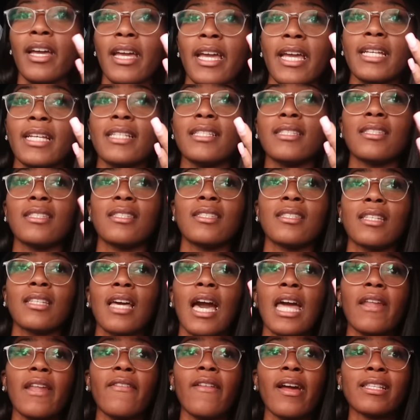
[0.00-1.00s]
it's
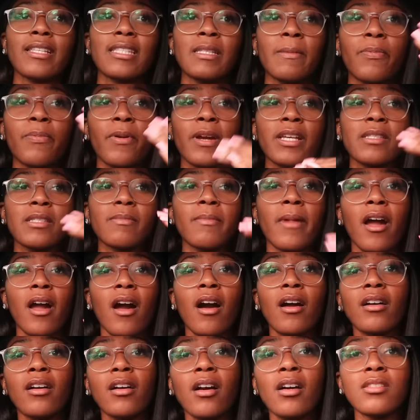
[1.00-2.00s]
kind of like suppressed my
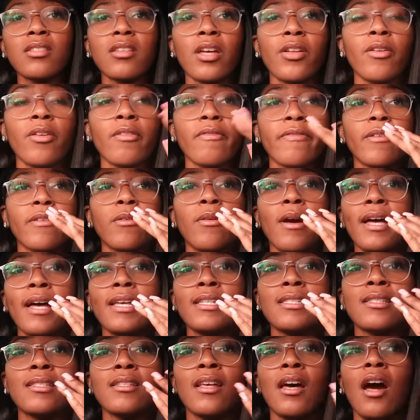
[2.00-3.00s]
hunger. So I don't feel
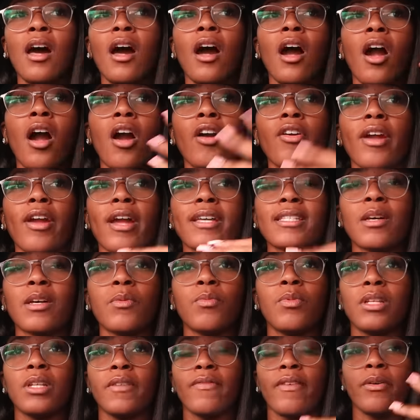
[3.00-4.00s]
as hungry as I
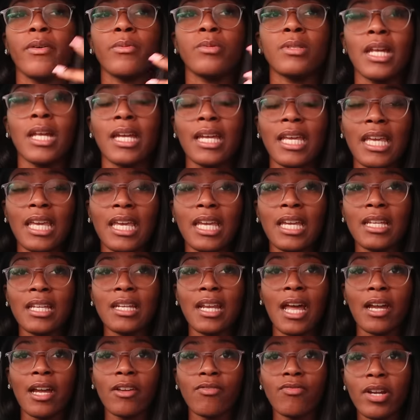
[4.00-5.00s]
would if I was like
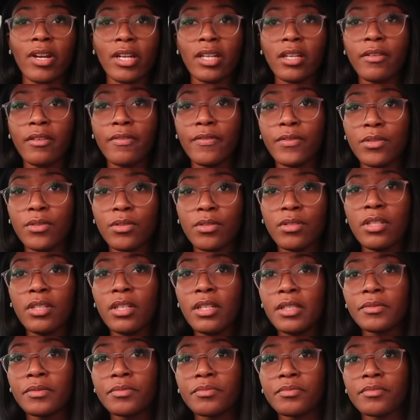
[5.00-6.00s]
eating like regular food.
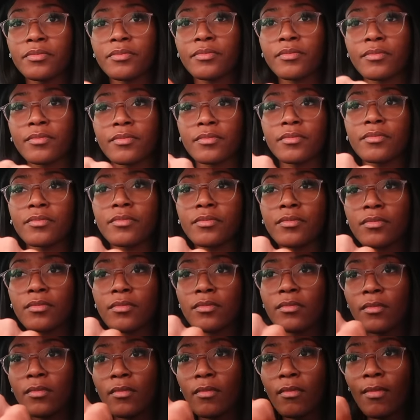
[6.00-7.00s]

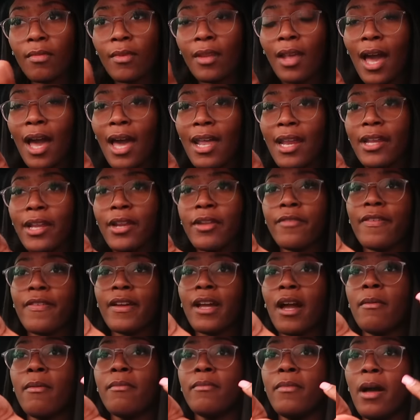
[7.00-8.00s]
And I don't
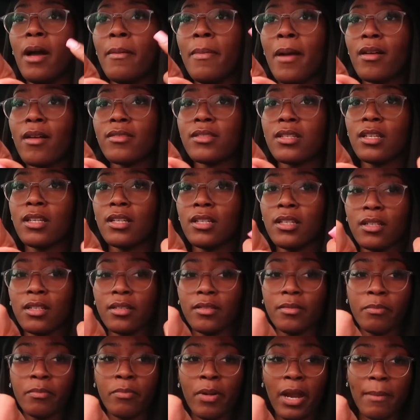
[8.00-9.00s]
think I'm about
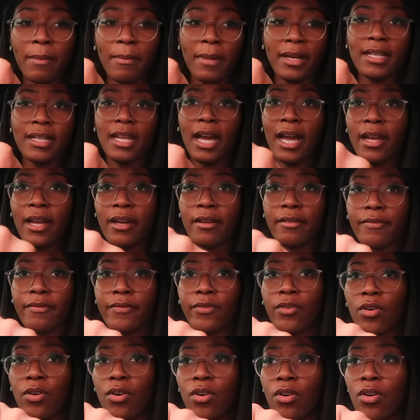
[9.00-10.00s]
to break my diet
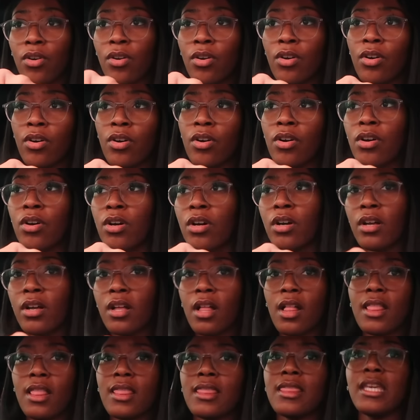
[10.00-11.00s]
for
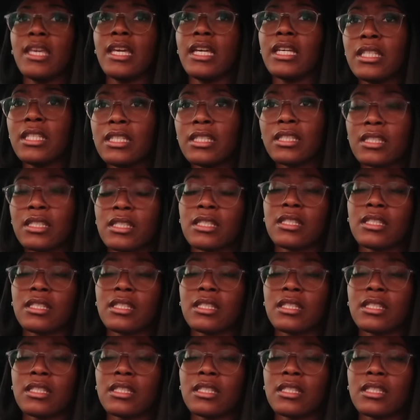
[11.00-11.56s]
this.